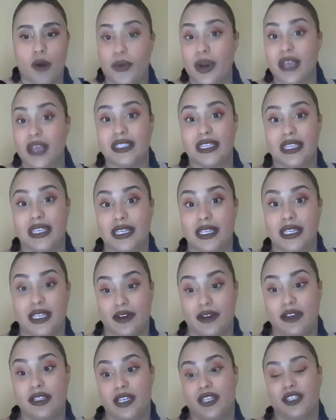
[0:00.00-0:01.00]
pressing and
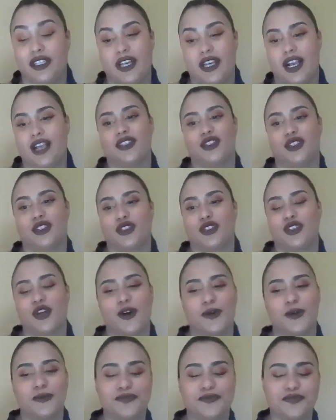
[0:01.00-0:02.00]
near and dear to us.
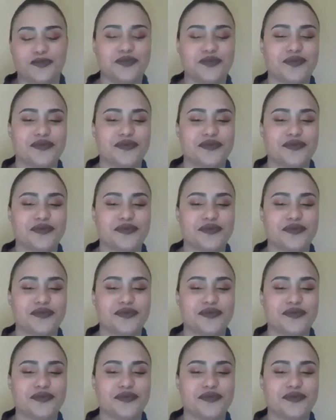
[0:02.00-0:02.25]
So